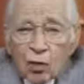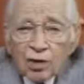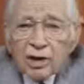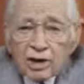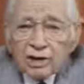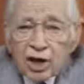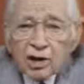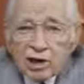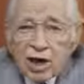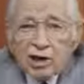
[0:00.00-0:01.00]
only to
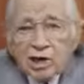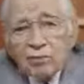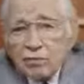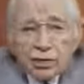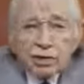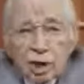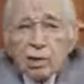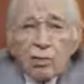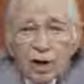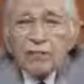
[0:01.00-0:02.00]
Gentiles after he
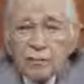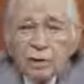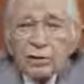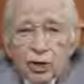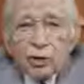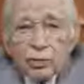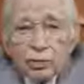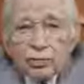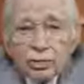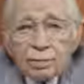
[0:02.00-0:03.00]
turned away from the
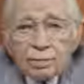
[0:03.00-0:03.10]
Jews.